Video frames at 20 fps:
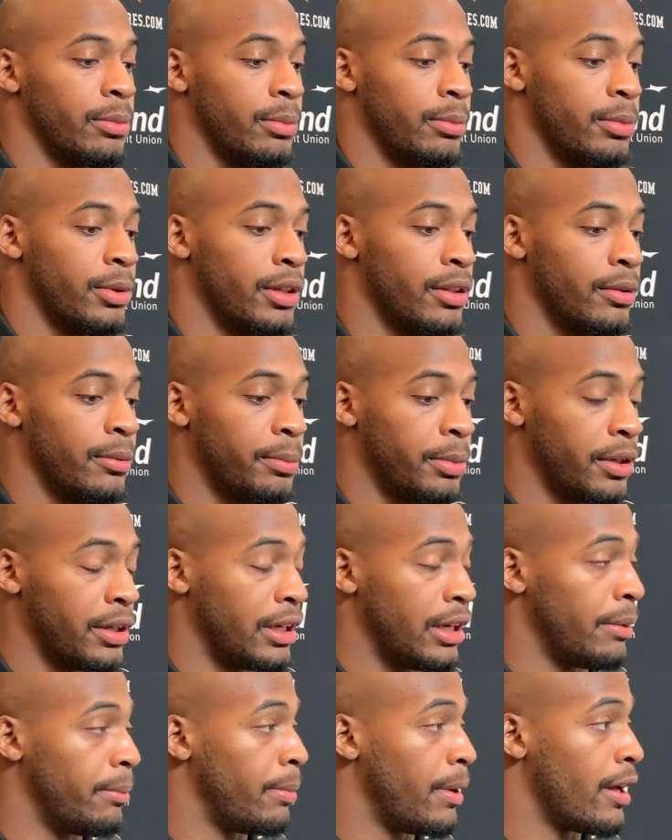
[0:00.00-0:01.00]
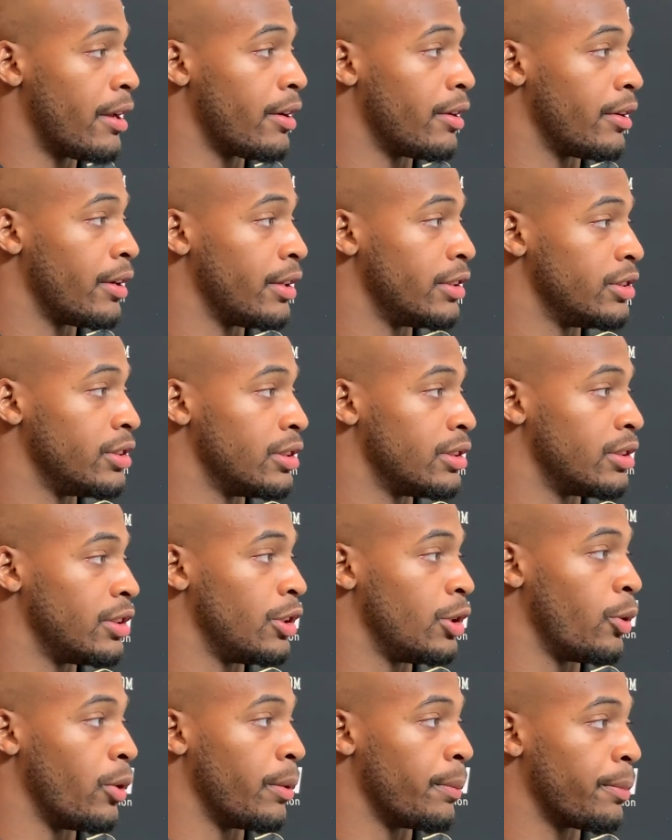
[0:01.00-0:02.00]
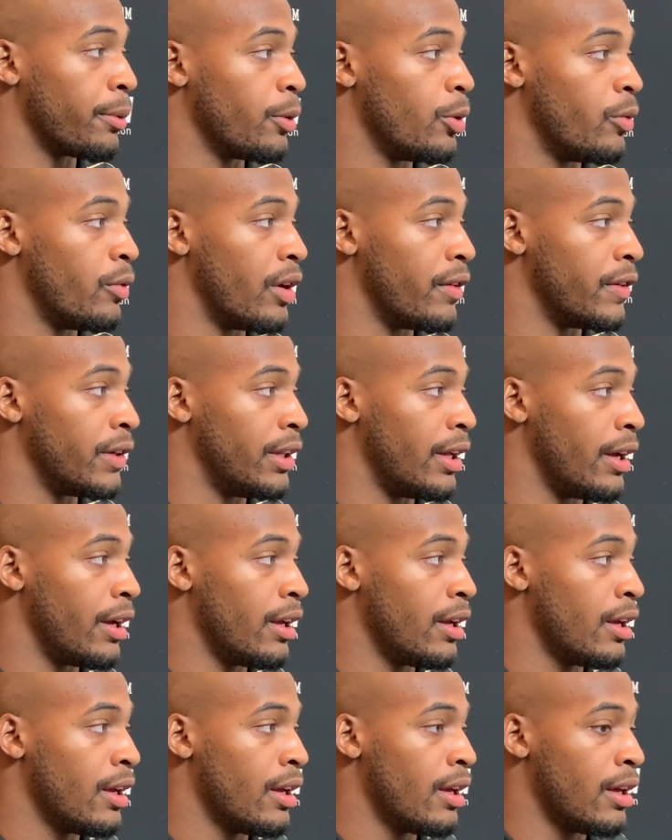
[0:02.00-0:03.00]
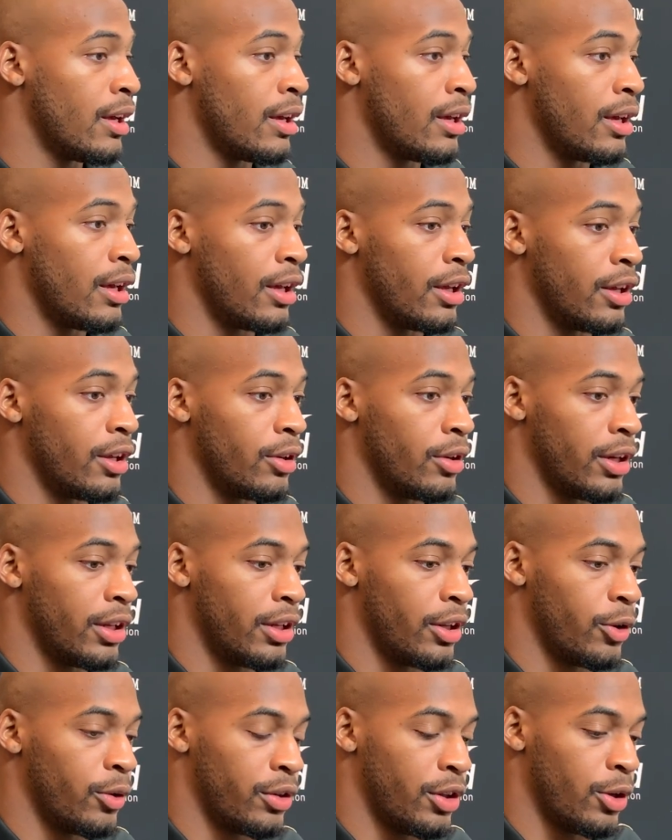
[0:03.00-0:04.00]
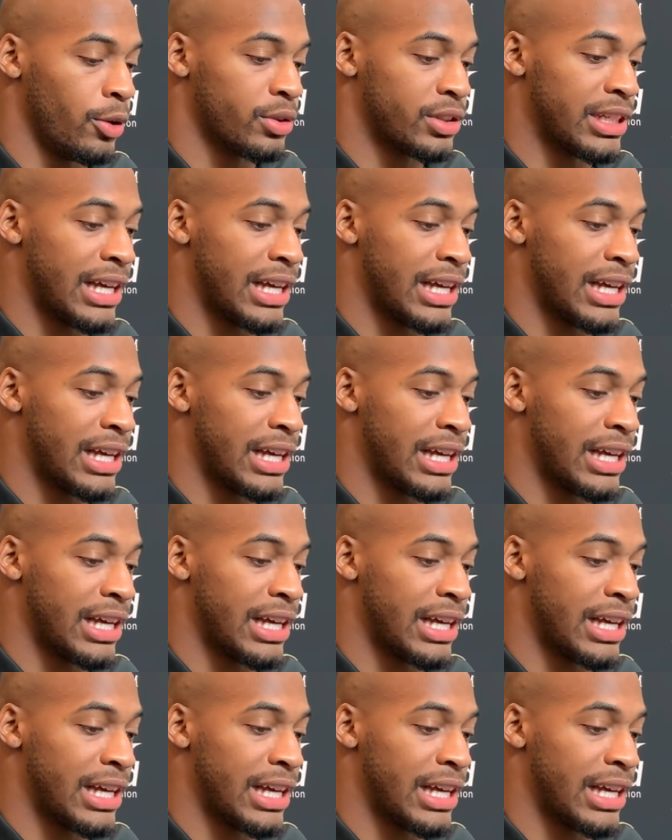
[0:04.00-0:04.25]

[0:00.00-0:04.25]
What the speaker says: but get better and just, you know, improve every day. You know, those